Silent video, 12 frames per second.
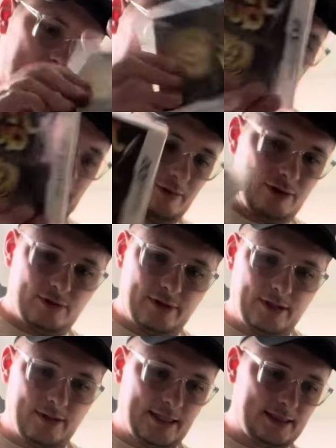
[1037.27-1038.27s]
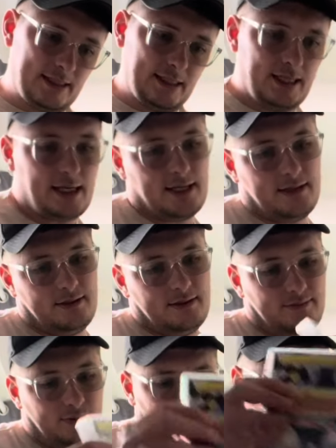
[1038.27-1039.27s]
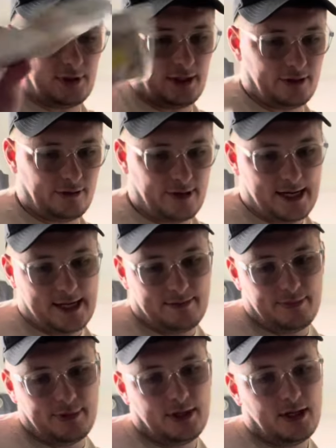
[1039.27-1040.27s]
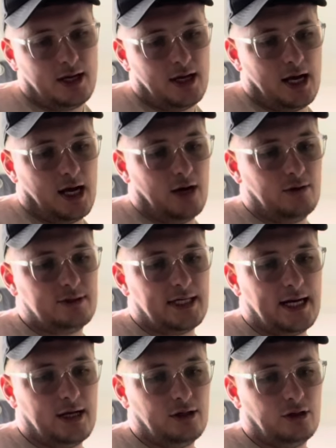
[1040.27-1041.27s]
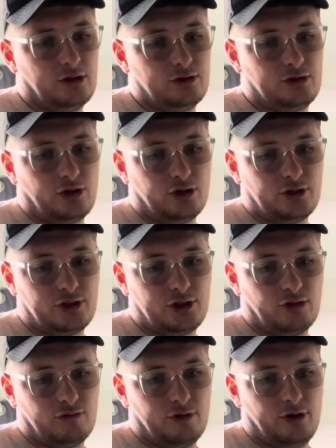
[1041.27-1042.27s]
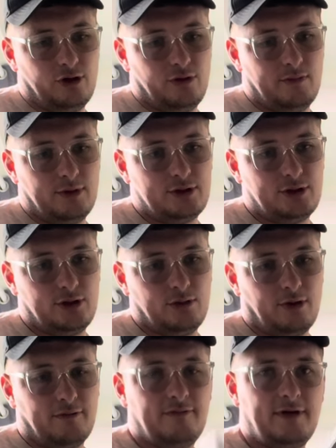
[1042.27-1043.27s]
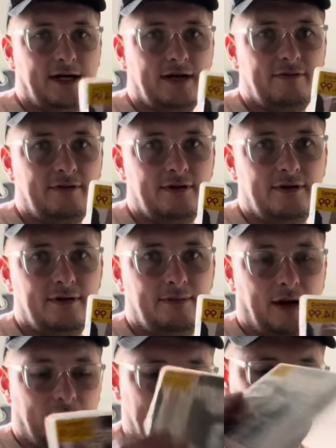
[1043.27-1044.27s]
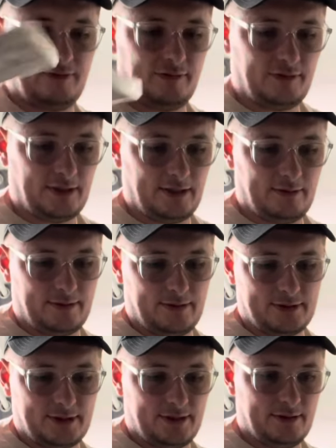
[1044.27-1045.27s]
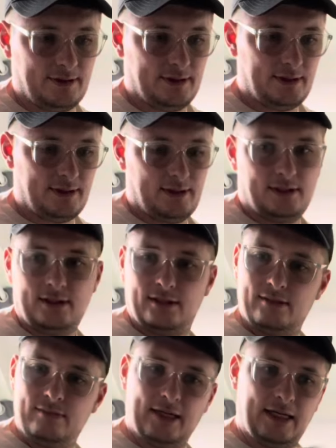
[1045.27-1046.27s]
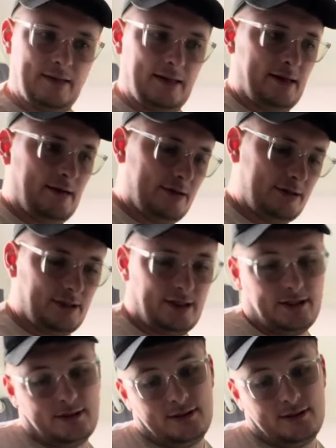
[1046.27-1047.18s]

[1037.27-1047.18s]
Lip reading: Crap Jewelry Quest again, Puzzler Crap, Hotel Dusk Room 215, apparently it was 15 quid, isn't it? Might keep that there actually.